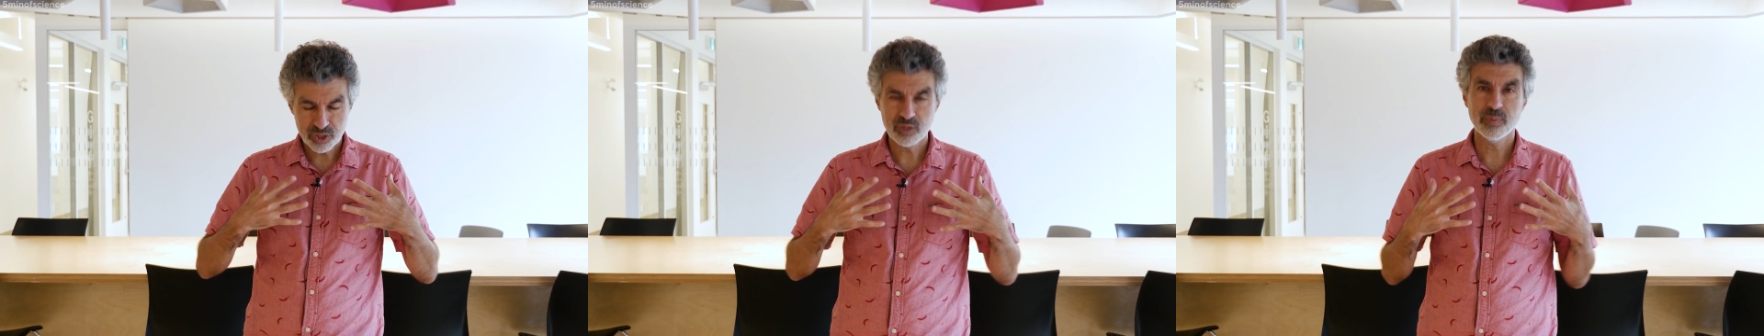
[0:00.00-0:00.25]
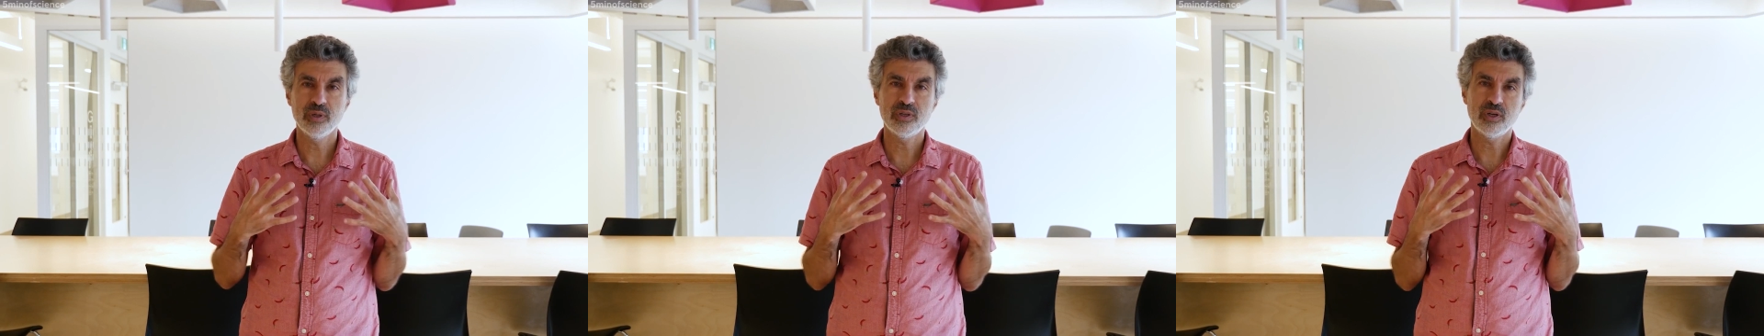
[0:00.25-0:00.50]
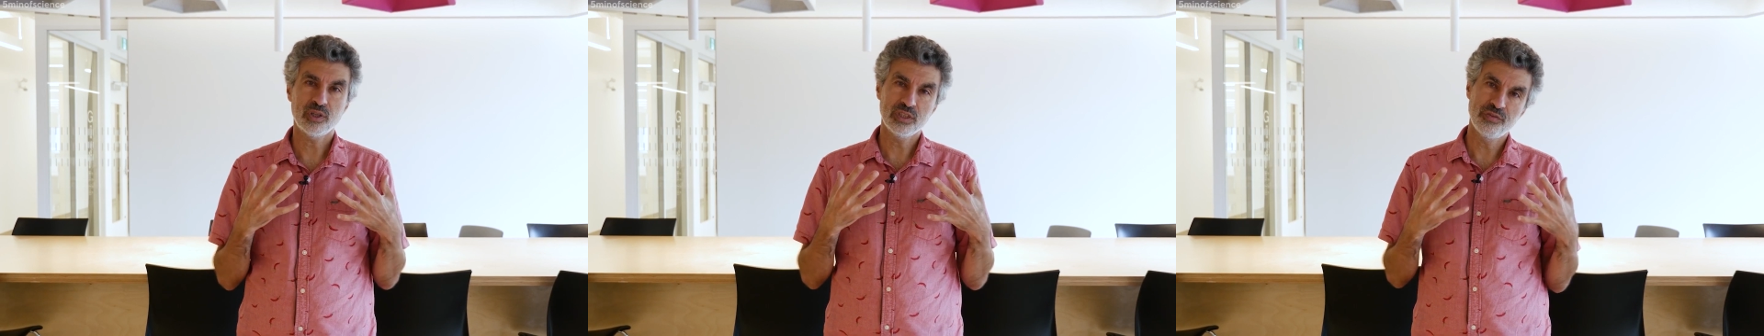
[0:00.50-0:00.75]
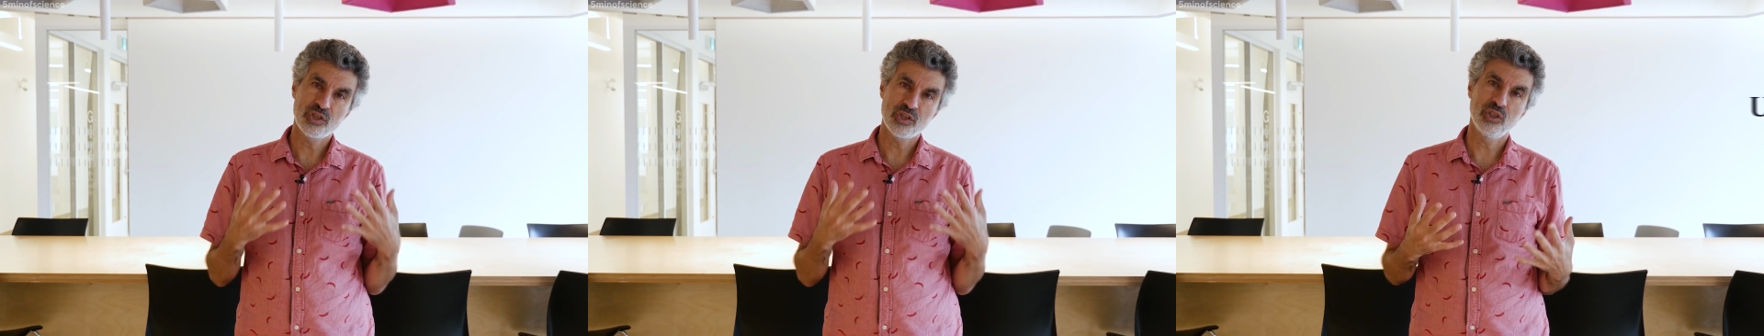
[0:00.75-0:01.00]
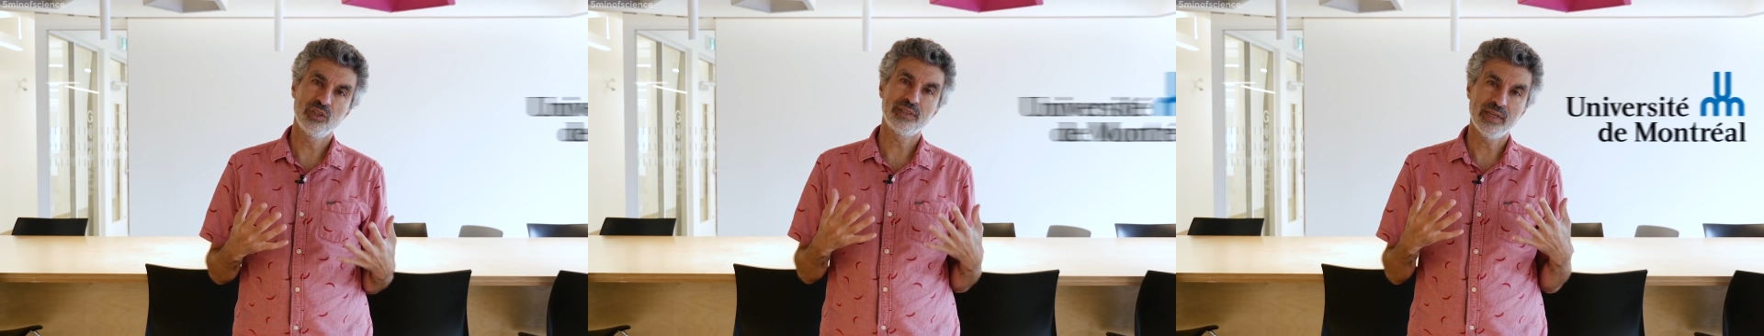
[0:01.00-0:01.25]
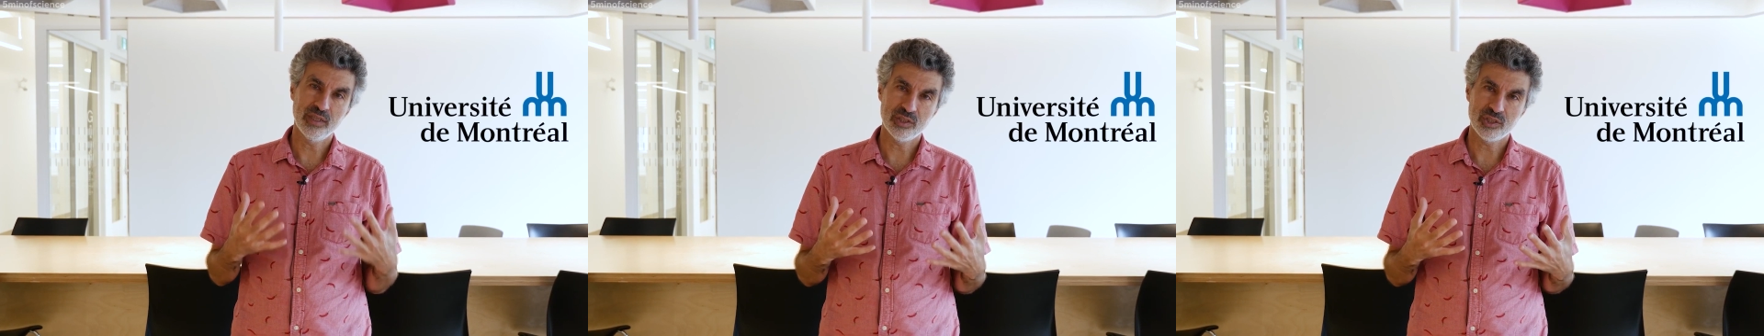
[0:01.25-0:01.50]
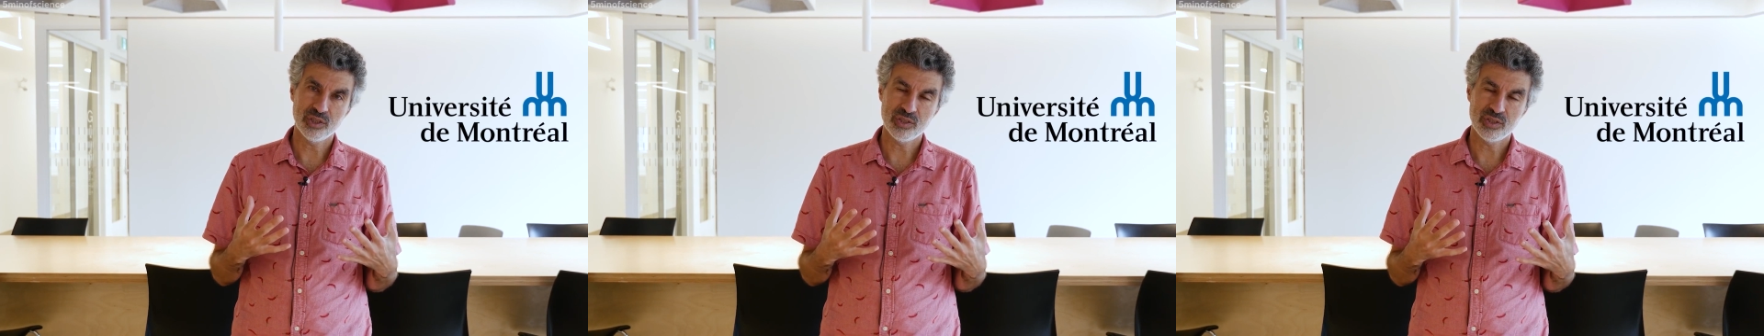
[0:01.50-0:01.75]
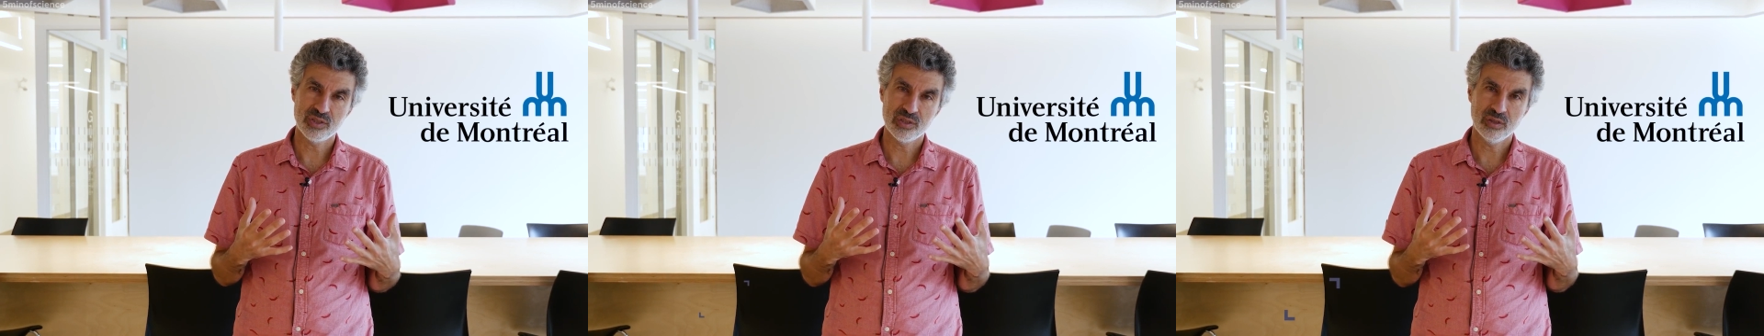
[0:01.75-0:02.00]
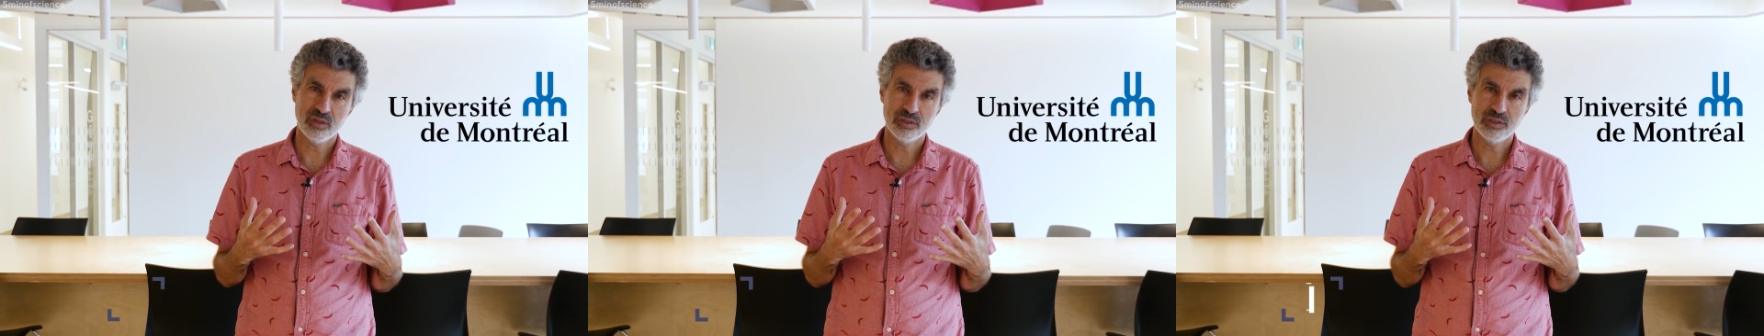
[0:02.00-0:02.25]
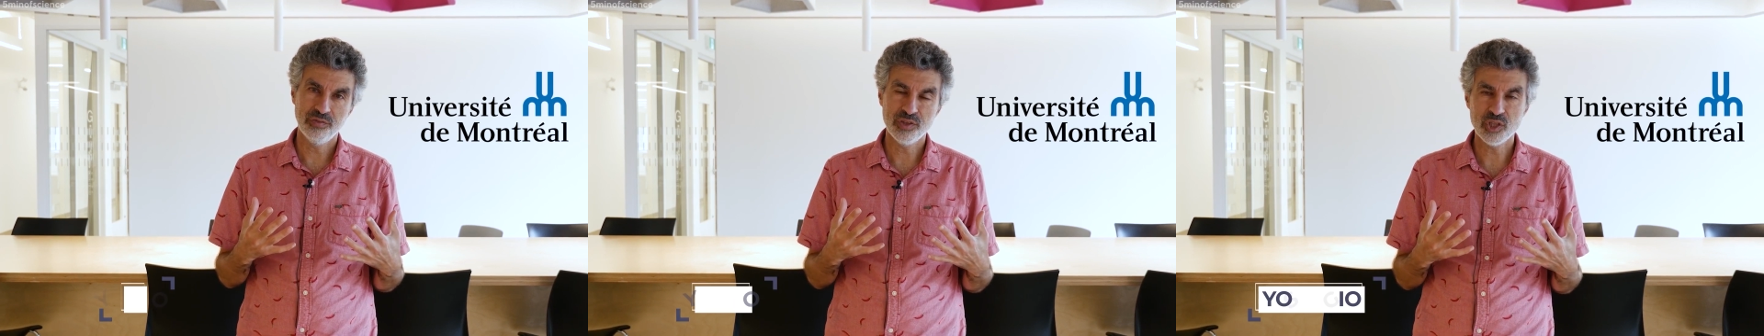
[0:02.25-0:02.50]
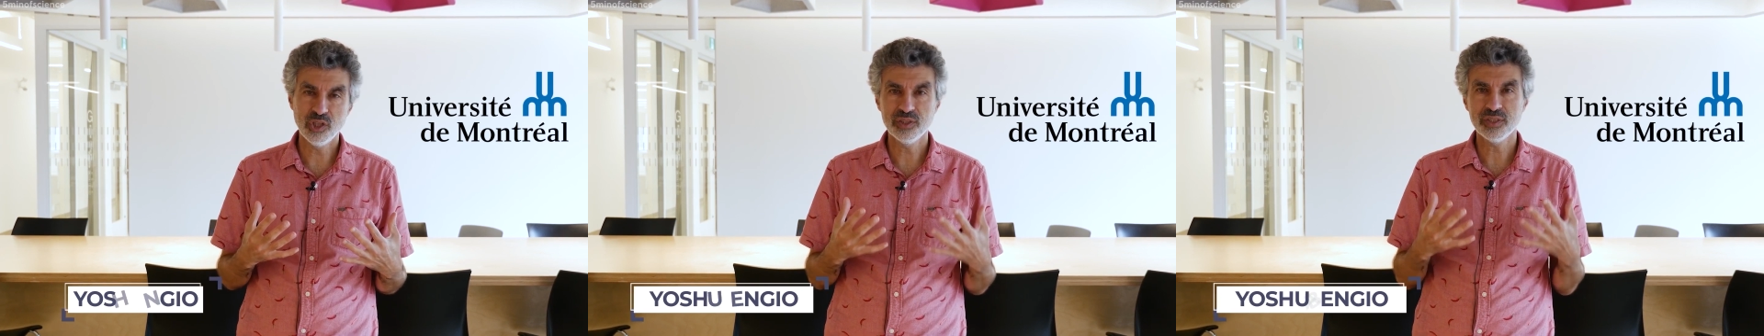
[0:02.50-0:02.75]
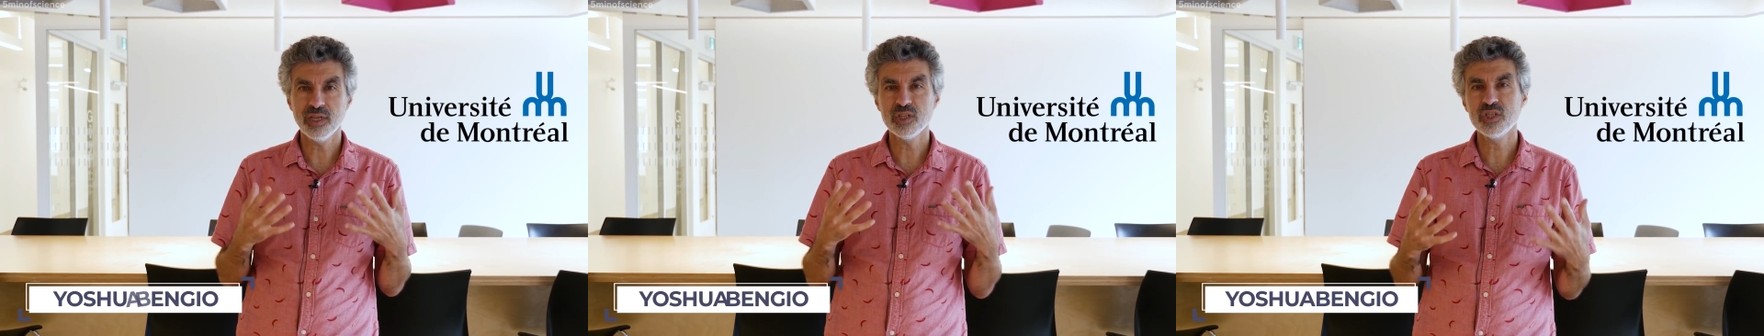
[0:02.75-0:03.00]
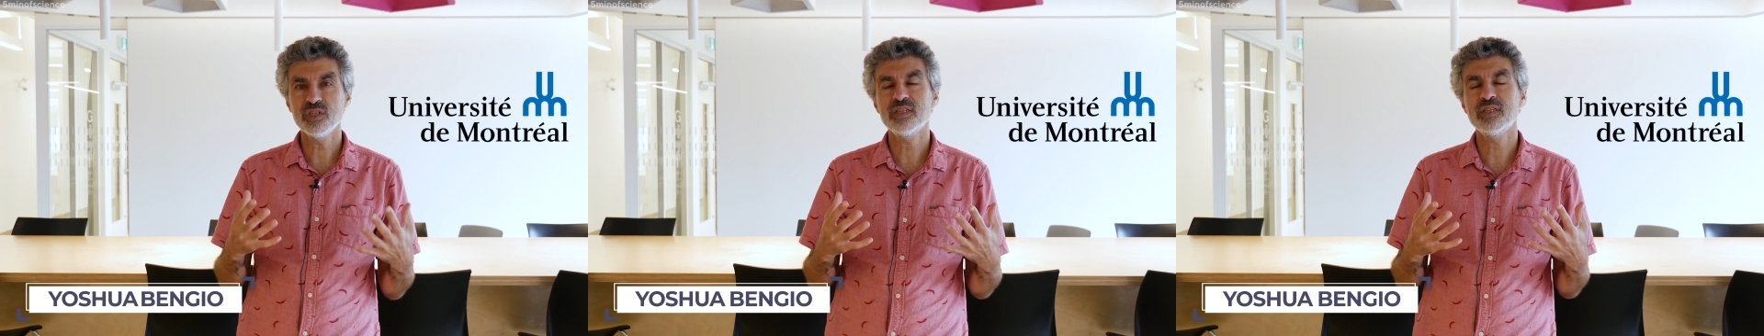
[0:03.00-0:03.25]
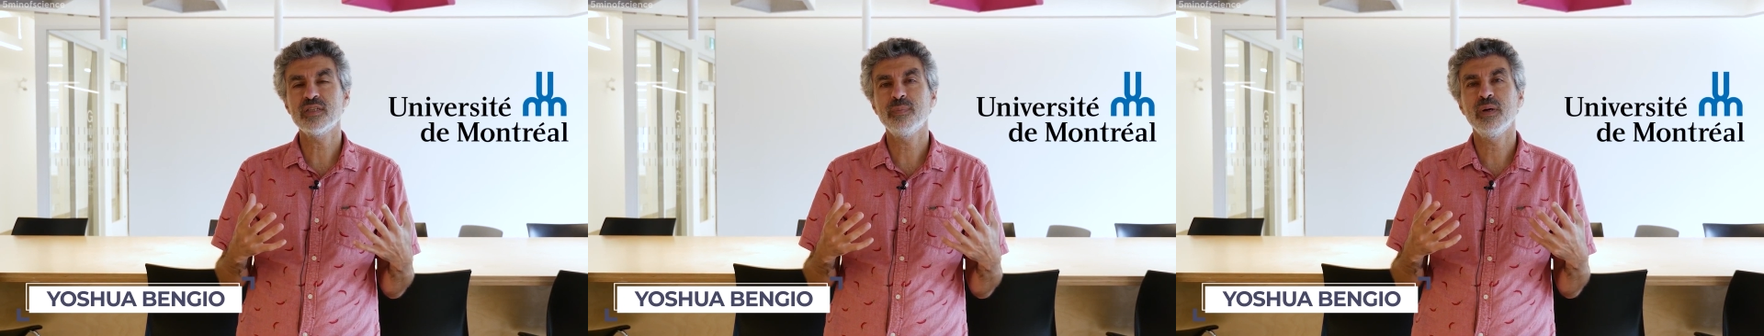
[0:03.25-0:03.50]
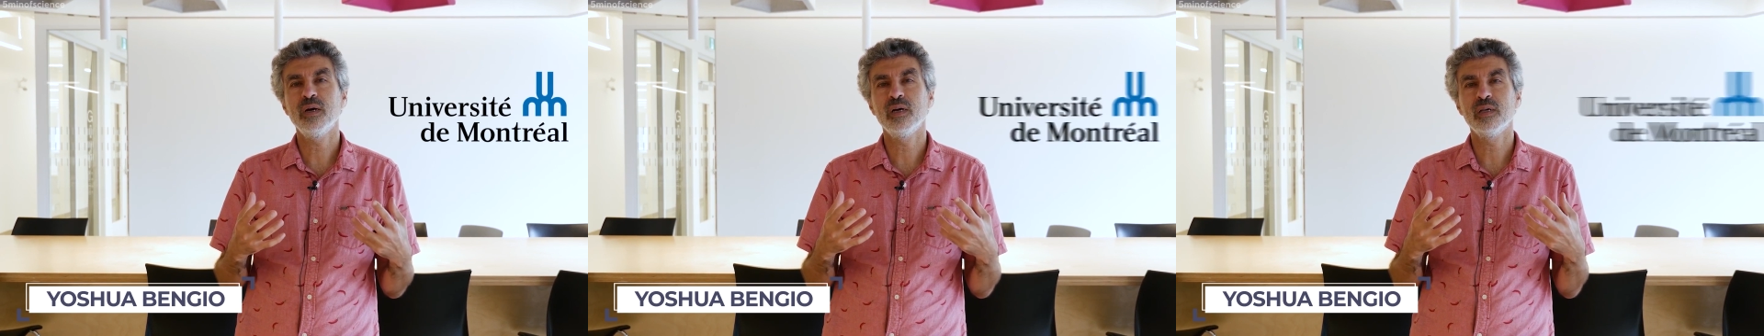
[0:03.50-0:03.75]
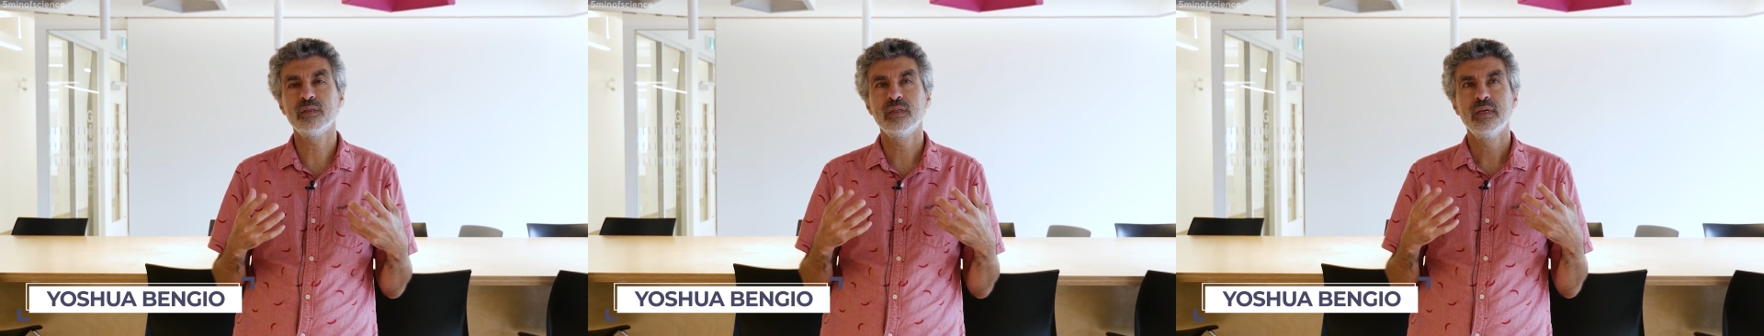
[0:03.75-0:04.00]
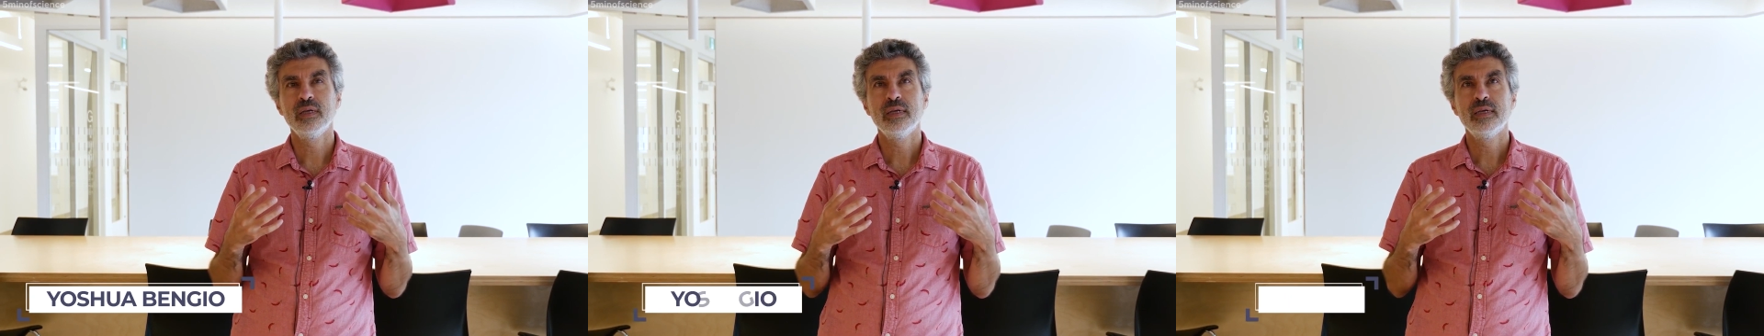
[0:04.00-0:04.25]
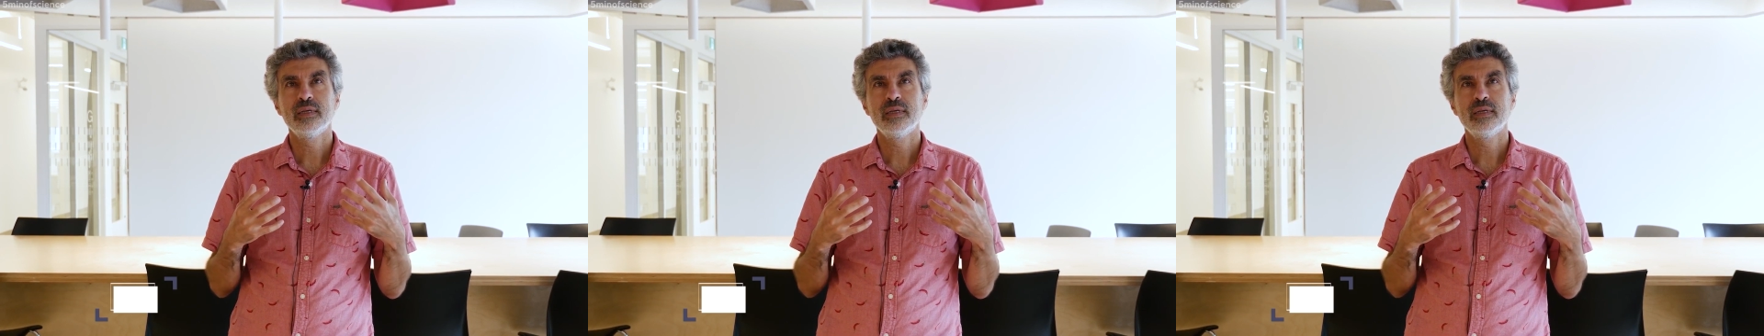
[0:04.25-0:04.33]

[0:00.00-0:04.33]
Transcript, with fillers: heavyweights like University of Montreal professor Yoshua Bengio.